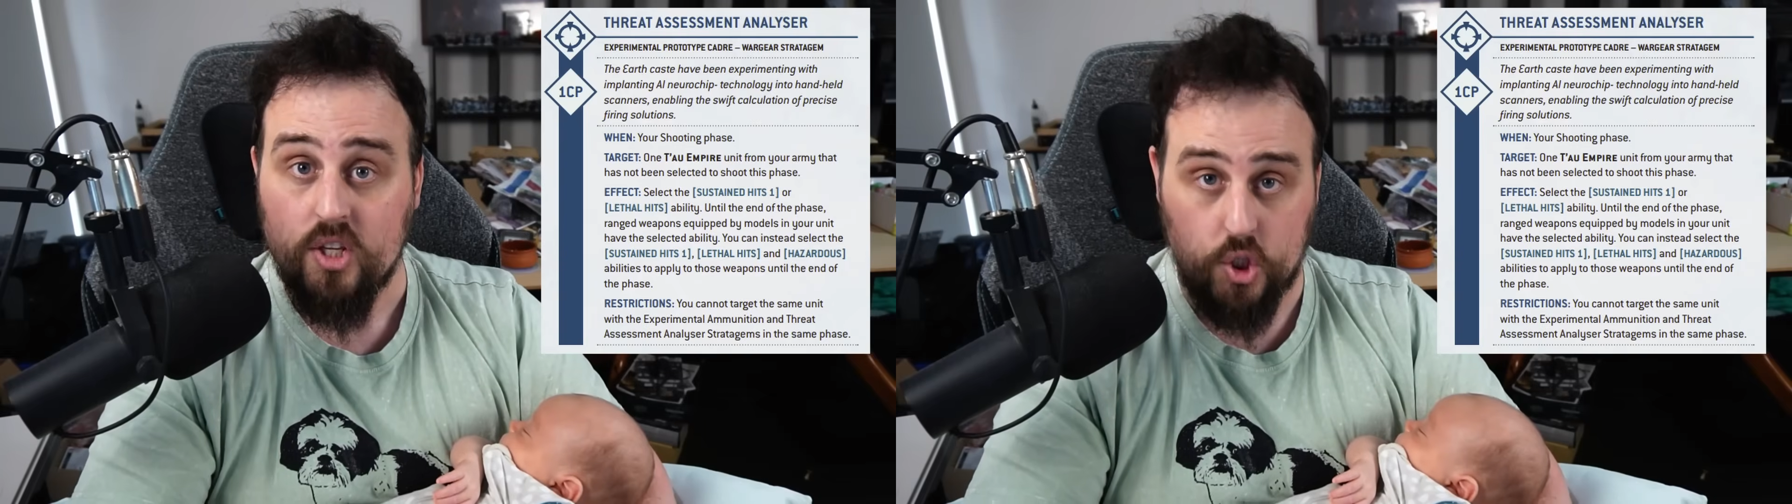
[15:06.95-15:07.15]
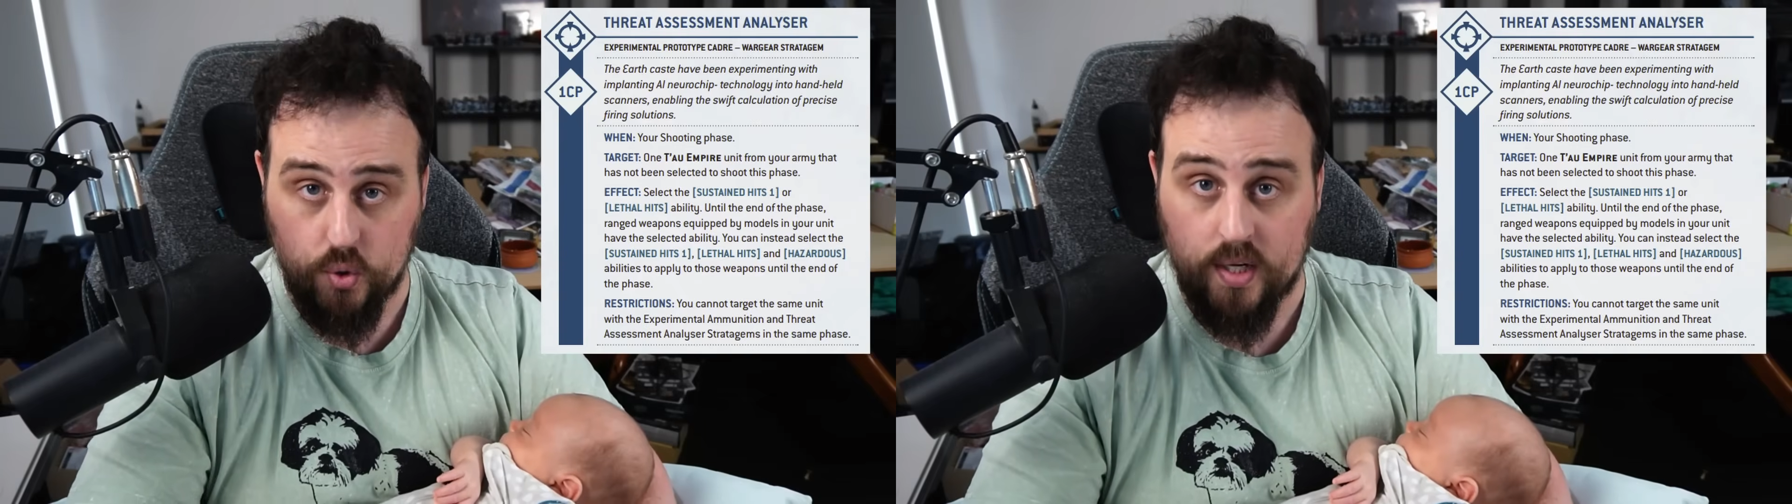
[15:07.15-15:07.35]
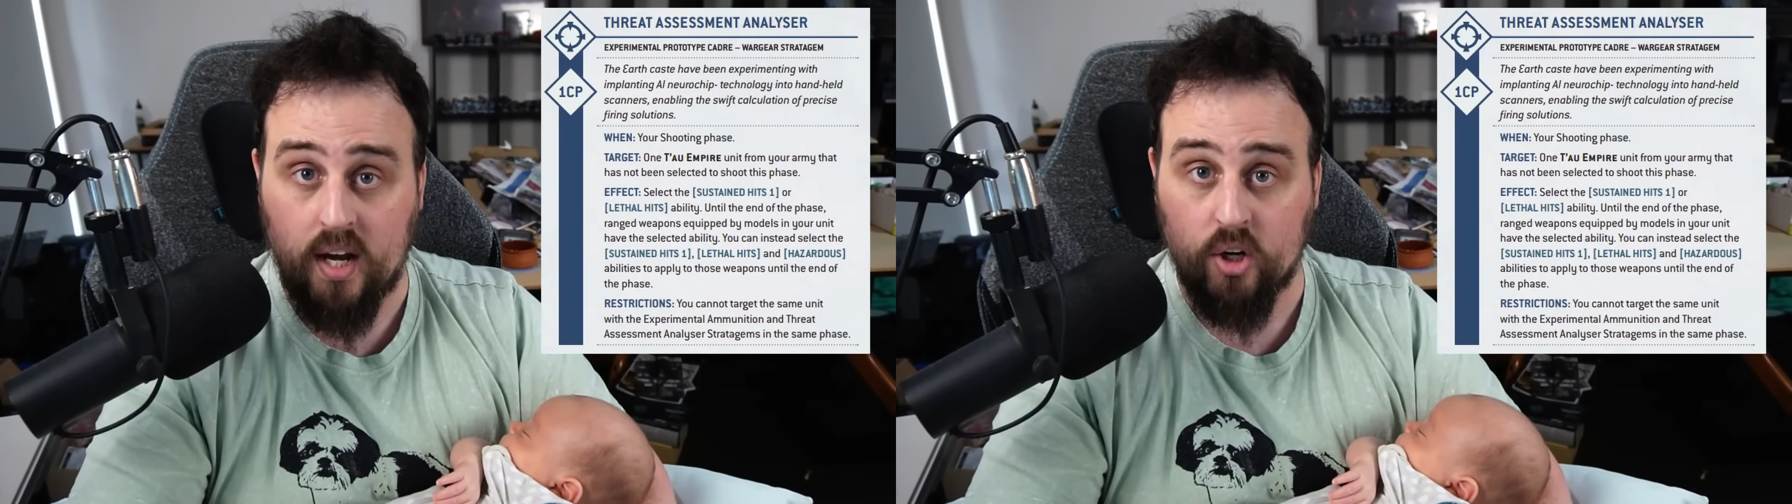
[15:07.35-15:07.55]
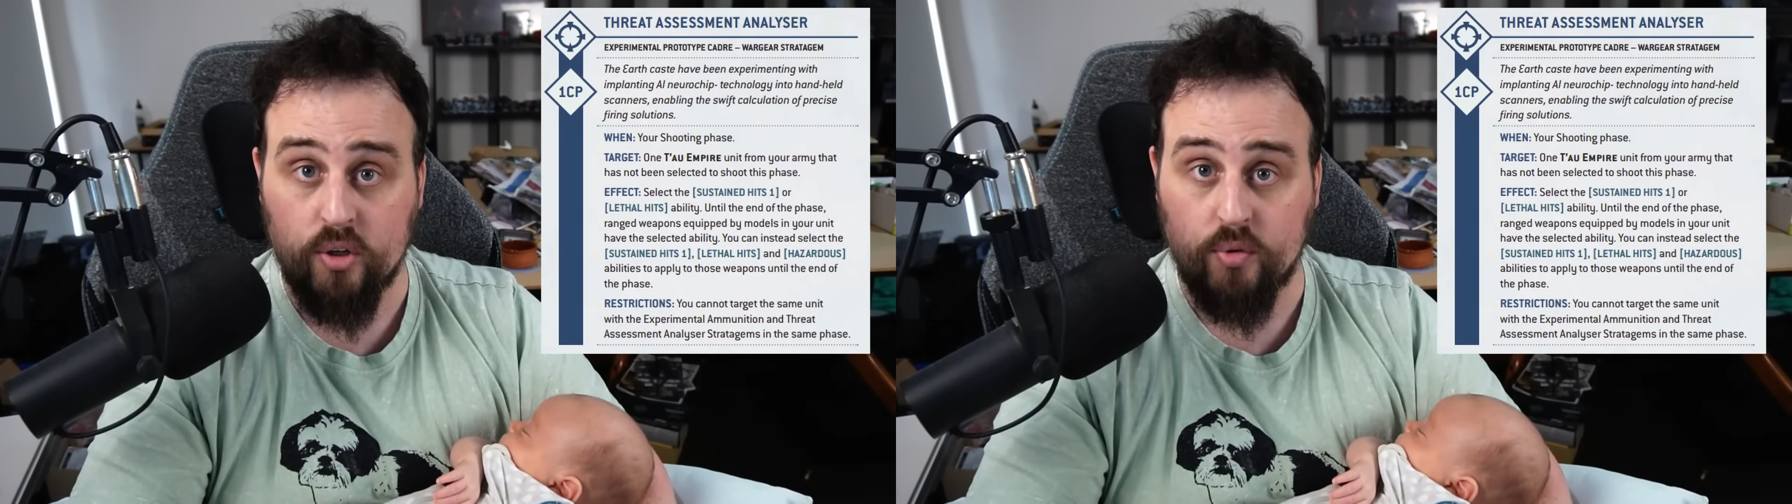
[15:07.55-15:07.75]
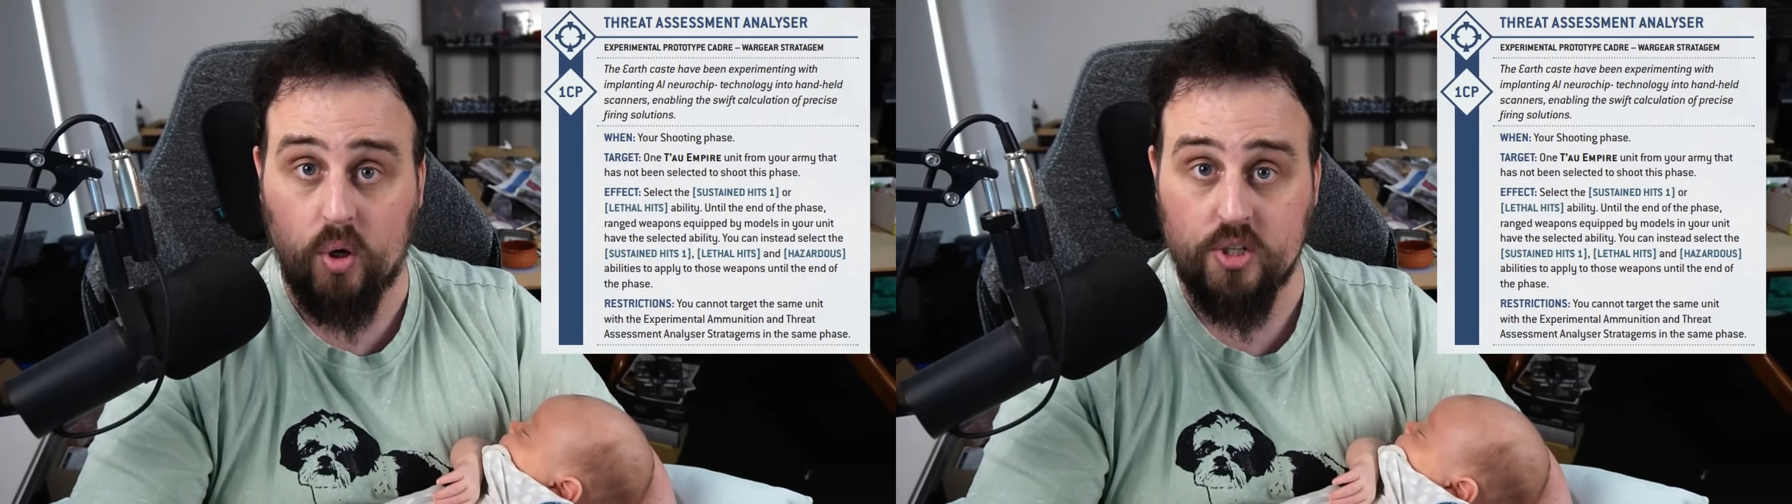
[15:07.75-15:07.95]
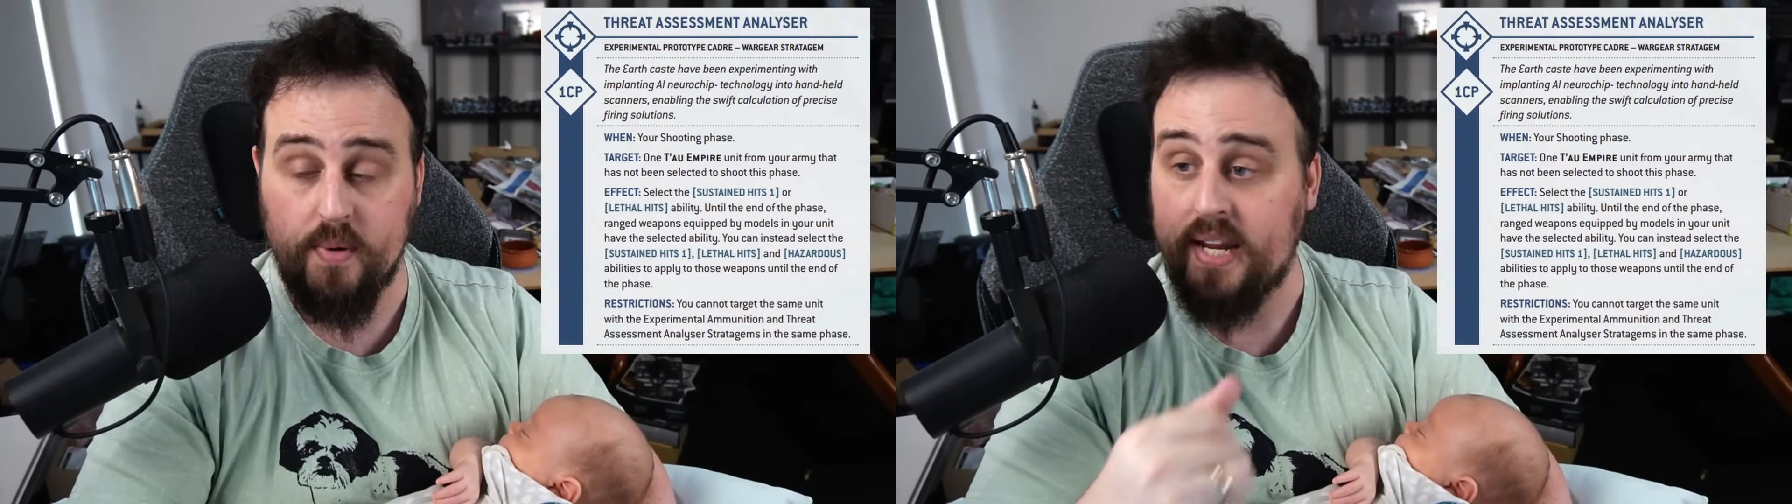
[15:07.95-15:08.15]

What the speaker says: you can't overwatch